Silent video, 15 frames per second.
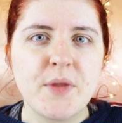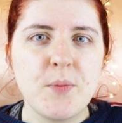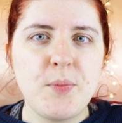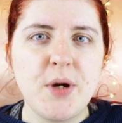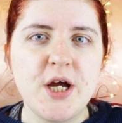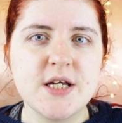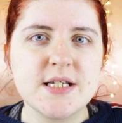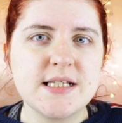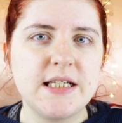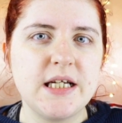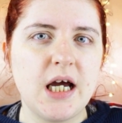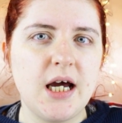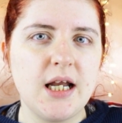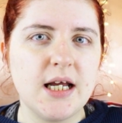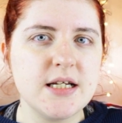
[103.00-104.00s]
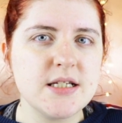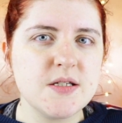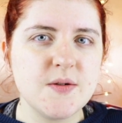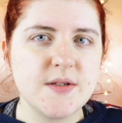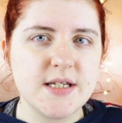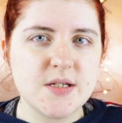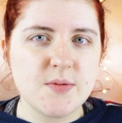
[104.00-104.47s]
personally, I like to
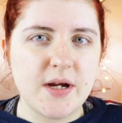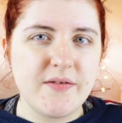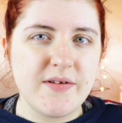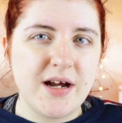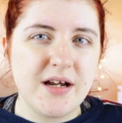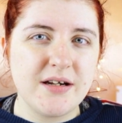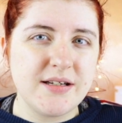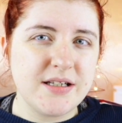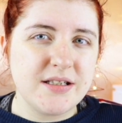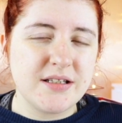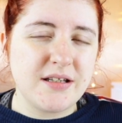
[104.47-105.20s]
do it this way around.